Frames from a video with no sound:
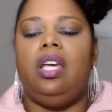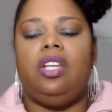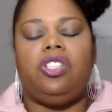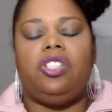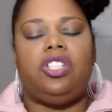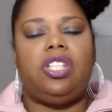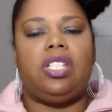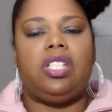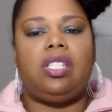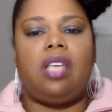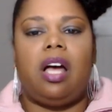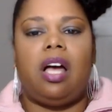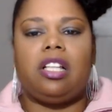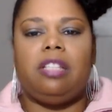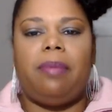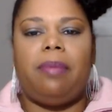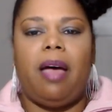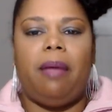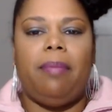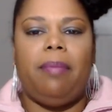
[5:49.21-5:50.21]
She just talks
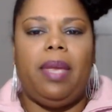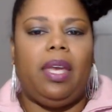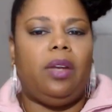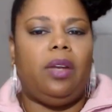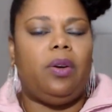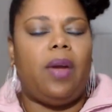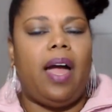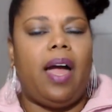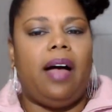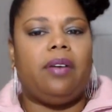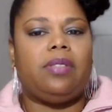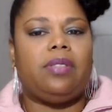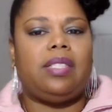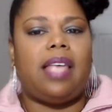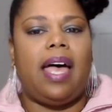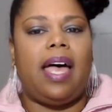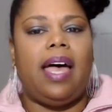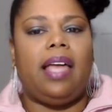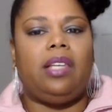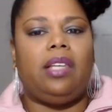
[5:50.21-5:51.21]
about making her
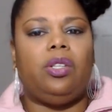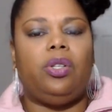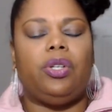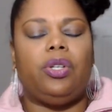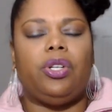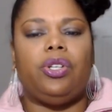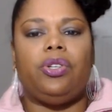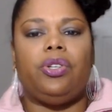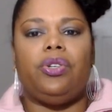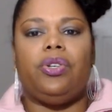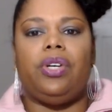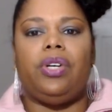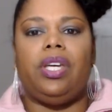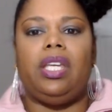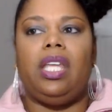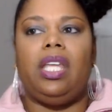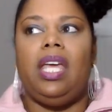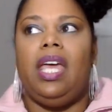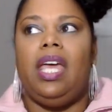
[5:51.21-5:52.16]
outside look good,